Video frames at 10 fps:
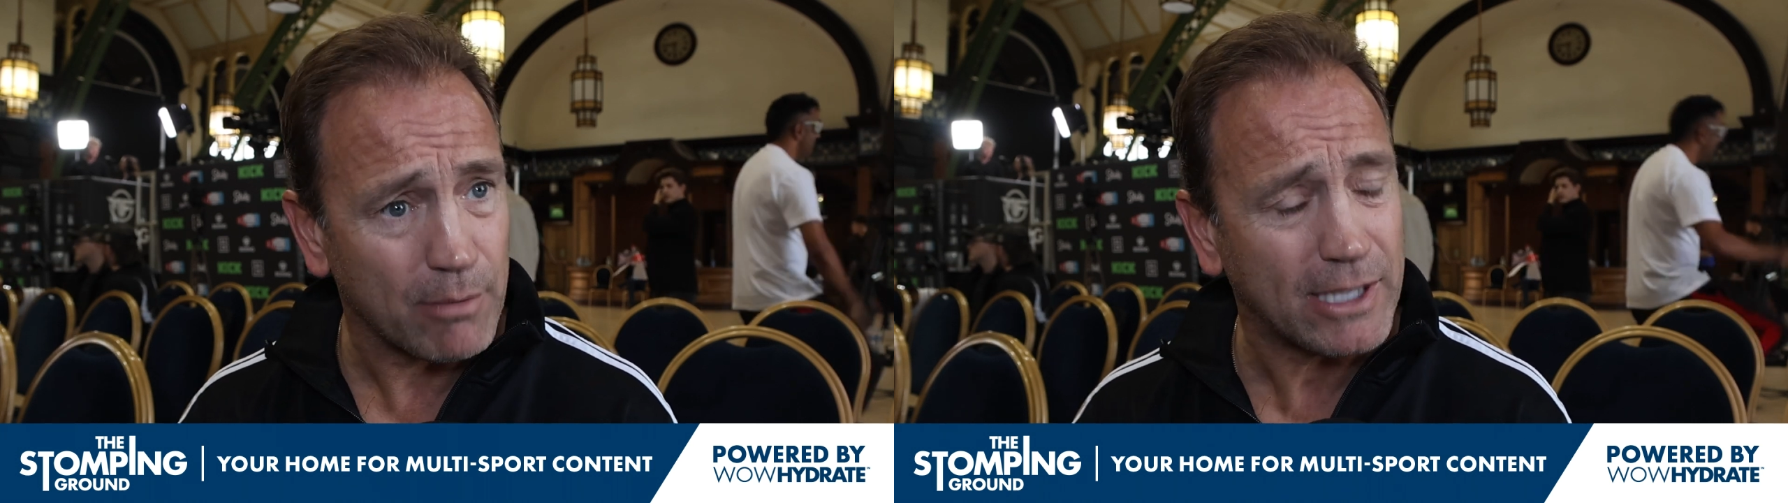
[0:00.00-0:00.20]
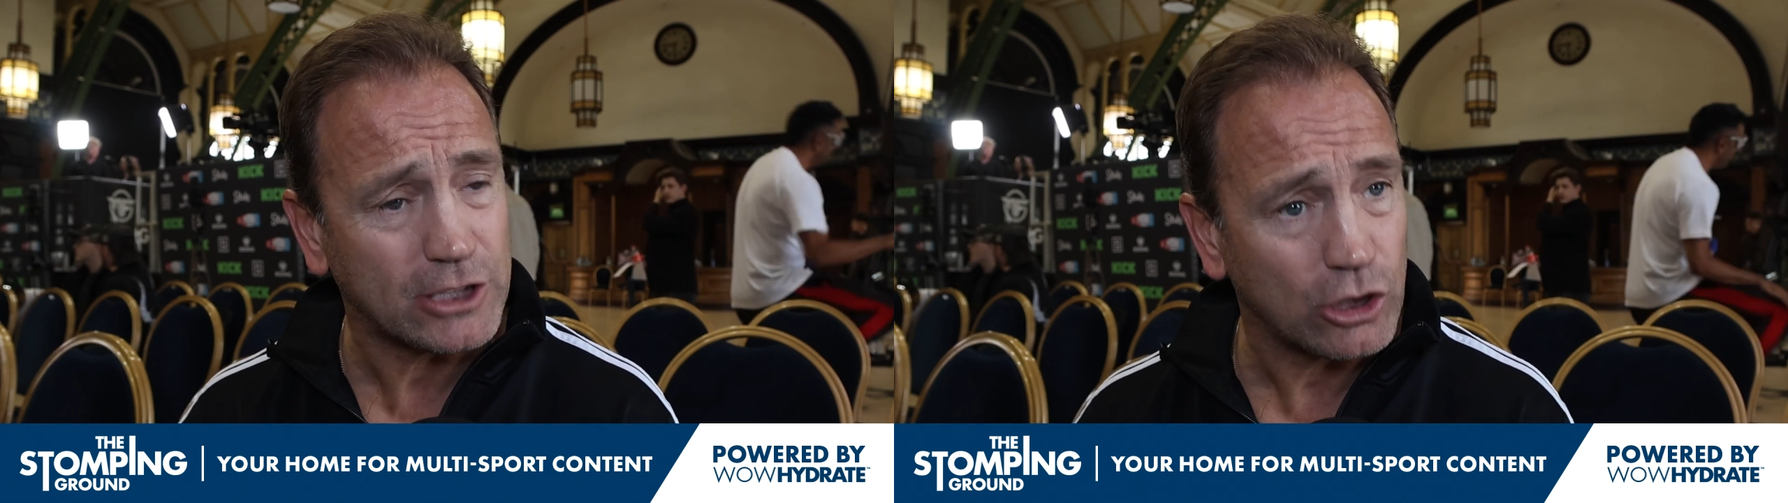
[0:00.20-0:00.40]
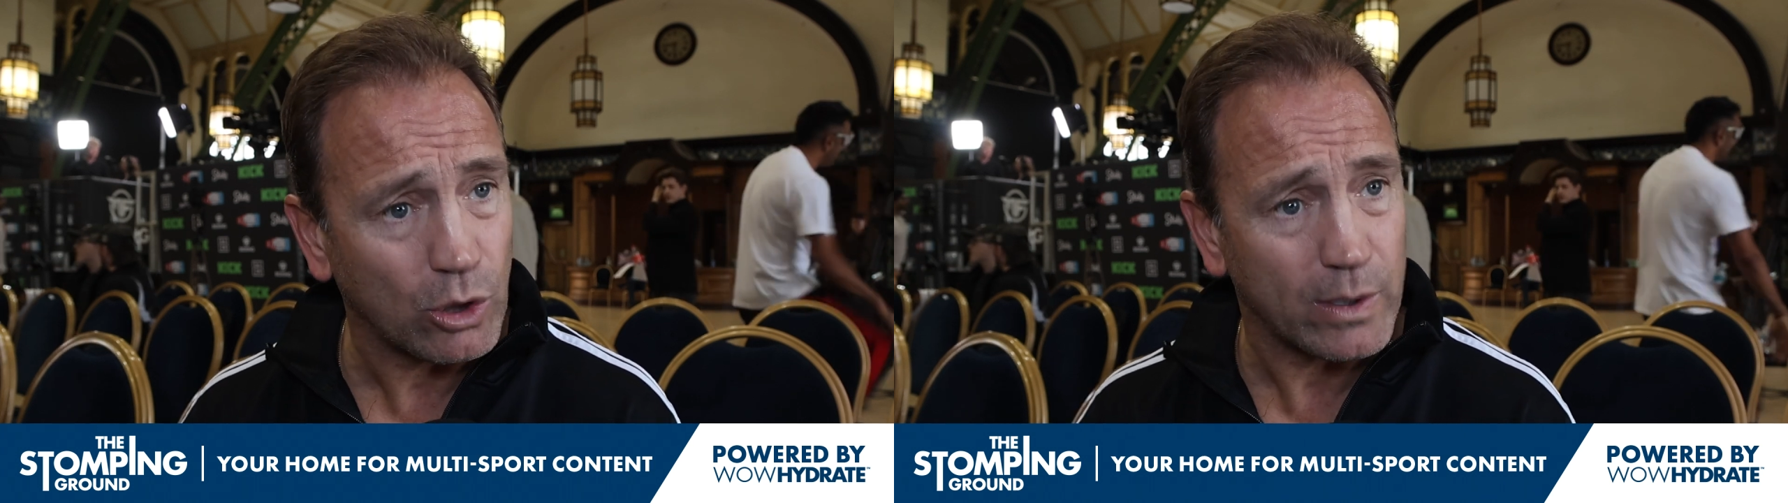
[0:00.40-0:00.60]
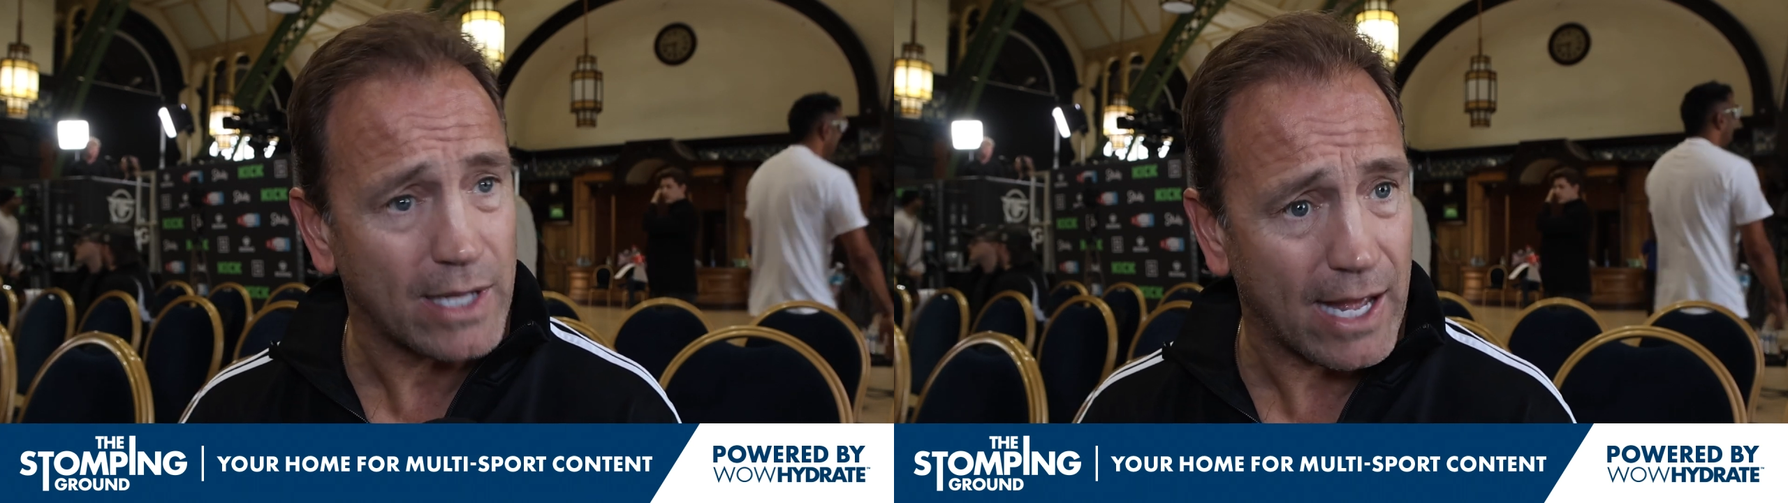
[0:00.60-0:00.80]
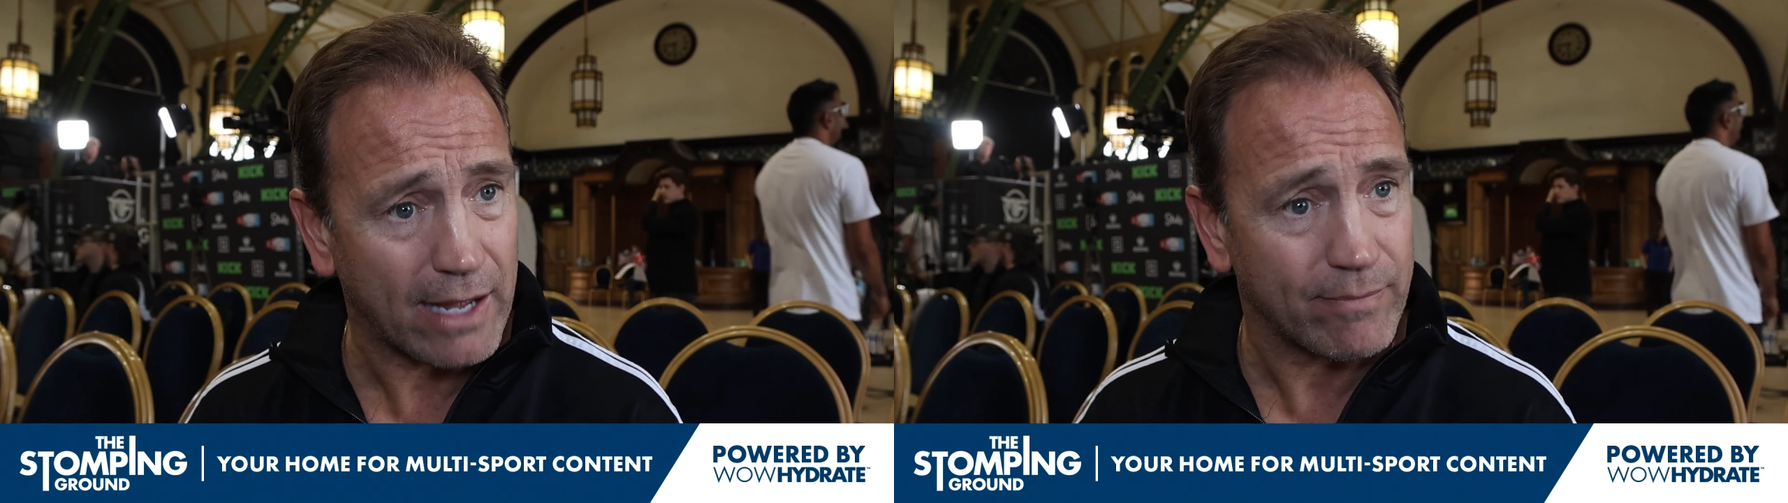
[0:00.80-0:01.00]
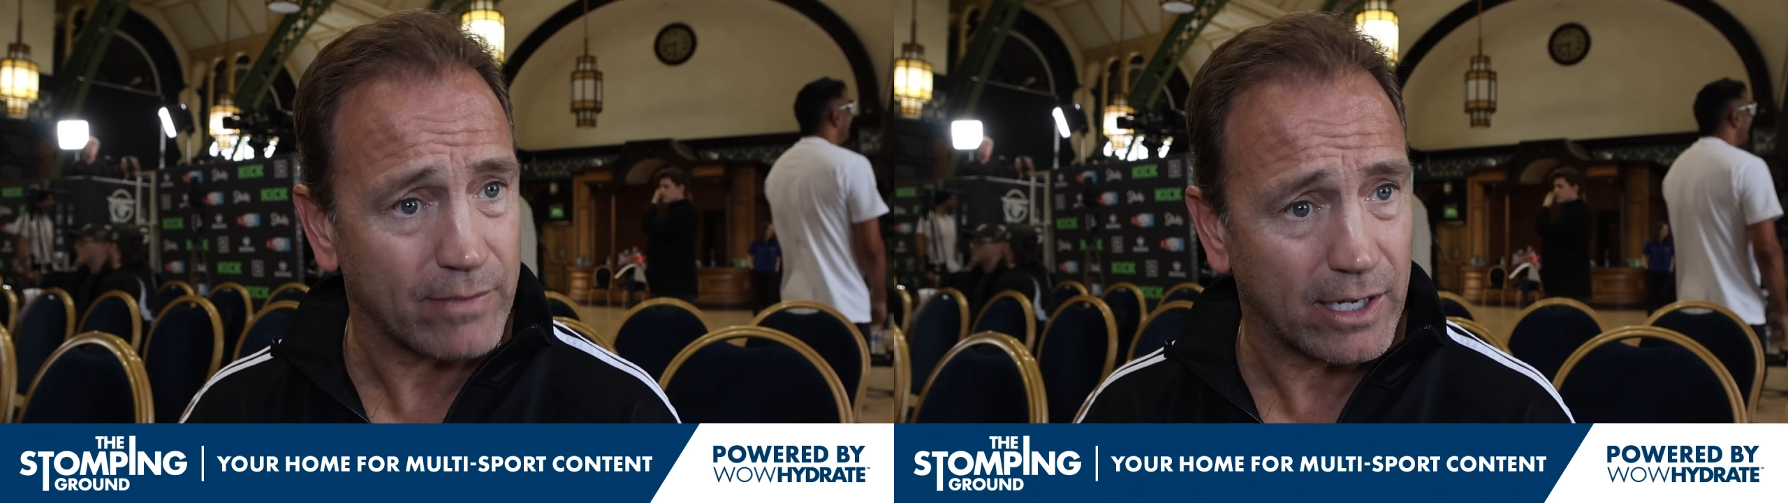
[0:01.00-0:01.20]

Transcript: imagine doing that,